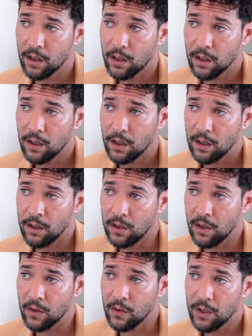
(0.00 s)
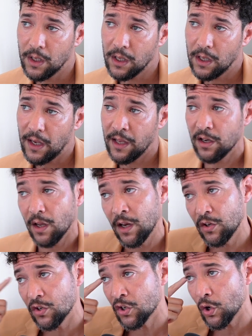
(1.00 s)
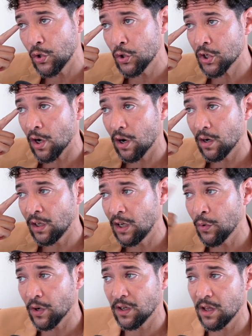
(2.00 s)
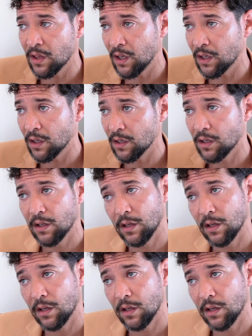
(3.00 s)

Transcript: Hmm. You know, and and so you start lyrically thinking.